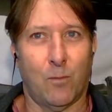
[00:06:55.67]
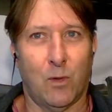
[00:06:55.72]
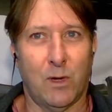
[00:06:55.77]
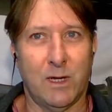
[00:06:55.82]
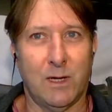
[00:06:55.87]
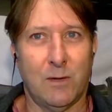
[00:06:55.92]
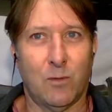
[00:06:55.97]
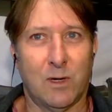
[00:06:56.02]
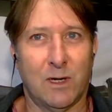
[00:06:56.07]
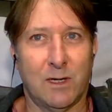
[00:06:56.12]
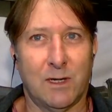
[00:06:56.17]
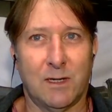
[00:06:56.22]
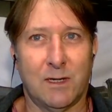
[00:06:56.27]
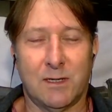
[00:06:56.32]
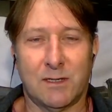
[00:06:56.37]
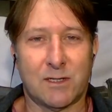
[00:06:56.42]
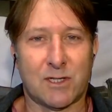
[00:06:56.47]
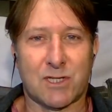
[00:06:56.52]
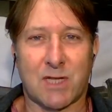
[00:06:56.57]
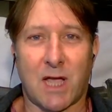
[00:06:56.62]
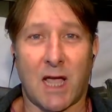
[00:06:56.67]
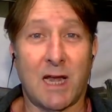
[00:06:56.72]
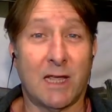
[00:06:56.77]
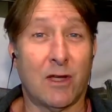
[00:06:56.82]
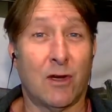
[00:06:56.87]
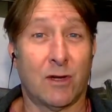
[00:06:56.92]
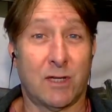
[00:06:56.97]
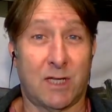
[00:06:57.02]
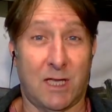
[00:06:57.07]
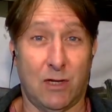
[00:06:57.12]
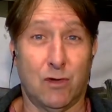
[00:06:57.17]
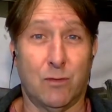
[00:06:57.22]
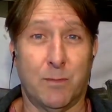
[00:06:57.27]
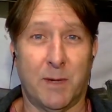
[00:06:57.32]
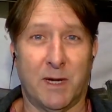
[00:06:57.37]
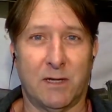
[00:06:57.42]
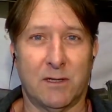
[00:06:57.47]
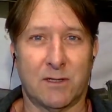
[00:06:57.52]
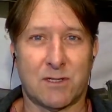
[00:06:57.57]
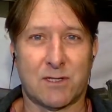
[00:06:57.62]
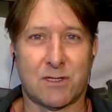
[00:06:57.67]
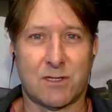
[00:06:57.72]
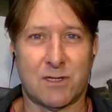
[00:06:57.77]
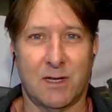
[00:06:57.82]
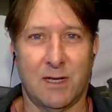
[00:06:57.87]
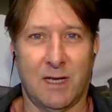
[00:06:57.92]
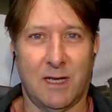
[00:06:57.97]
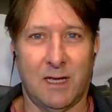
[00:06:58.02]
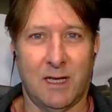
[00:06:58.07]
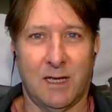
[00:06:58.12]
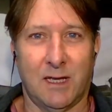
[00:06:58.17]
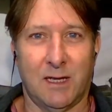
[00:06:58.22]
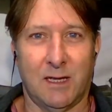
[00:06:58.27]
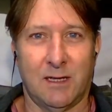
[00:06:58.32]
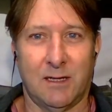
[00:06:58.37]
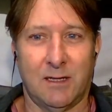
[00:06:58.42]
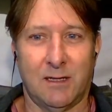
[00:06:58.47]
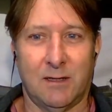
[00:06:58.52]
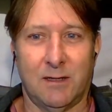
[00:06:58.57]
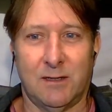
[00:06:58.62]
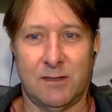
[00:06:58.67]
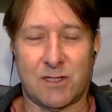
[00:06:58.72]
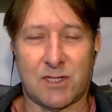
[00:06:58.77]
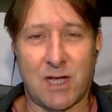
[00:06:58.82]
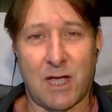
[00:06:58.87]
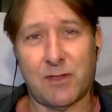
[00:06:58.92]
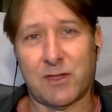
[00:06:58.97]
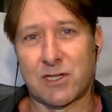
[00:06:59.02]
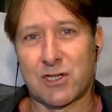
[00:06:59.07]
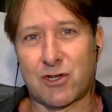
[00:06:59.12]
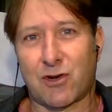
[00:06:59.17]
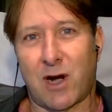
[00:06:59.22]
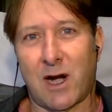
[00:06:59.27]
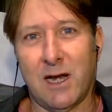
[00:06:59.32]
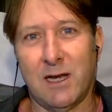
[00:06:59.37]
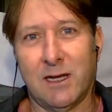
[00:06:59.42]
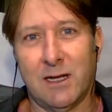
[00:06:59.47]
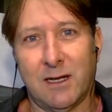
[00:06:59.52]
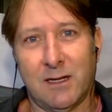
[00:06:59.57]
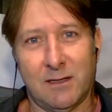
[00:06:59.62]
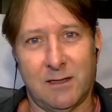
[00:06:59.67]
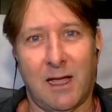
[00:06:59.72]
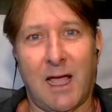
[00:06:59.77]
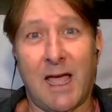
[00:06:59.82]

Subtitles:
we were sailing on keel boats. South Australia,